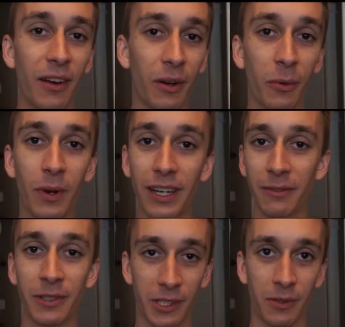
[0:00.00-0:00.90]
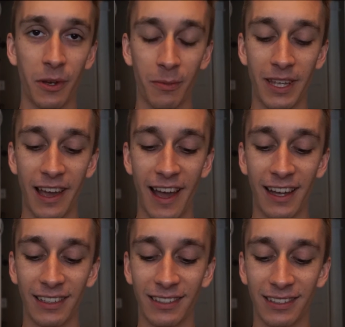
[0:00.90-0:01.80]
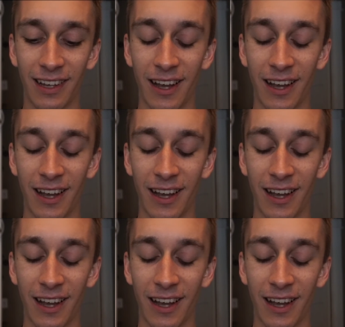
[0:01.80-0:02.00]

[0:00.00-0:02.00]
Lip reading: or whatever you know me as.